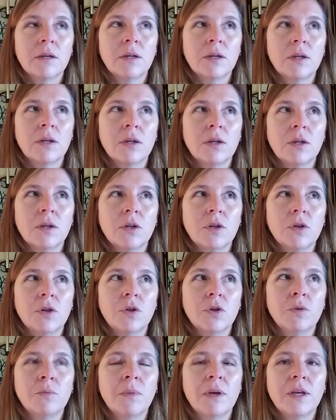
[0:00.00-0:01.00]

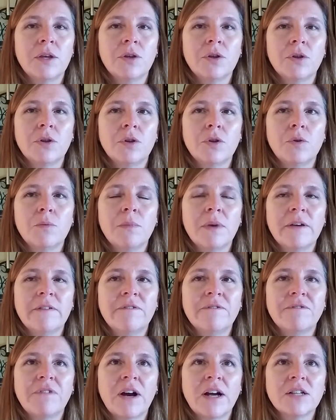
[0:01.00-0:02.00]
you may you may
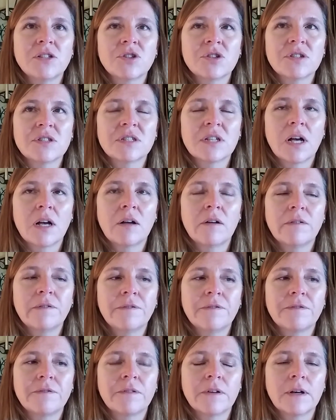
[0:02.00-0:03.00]
find
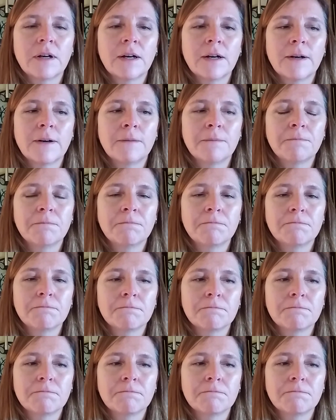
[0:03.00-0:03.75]
yourself um,